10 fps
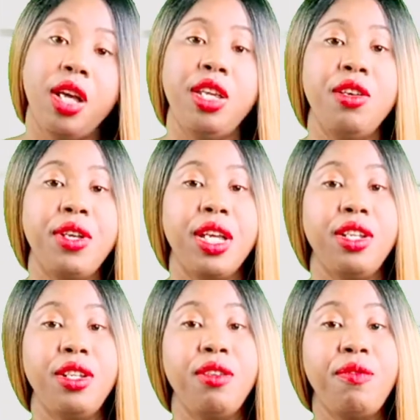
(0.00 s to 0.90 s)
You can
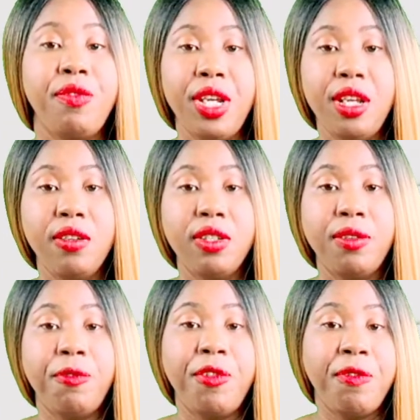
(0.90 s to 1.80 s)
do
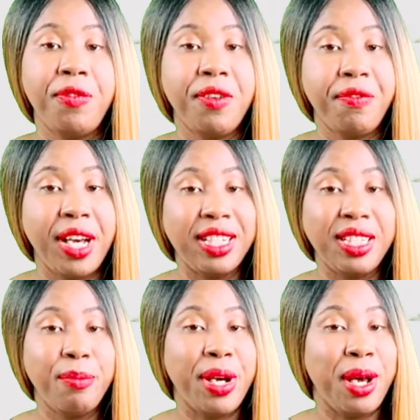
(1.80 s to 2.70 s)
videos, 50 facts
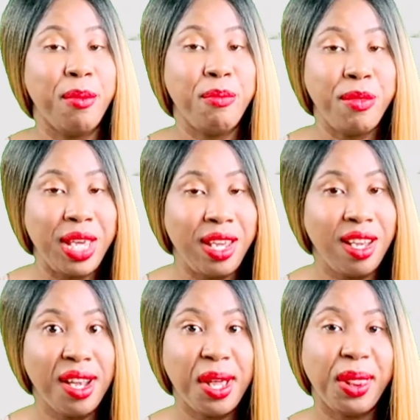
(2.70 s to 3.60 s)
about
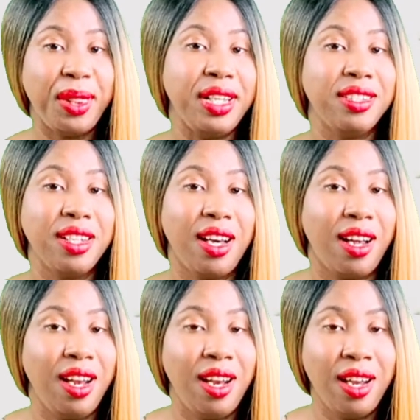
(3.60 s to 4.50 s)
me, things that
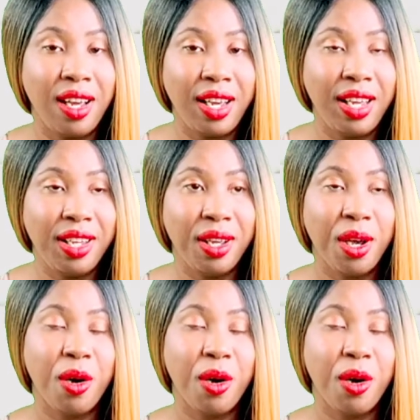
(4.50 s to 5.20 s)
I like,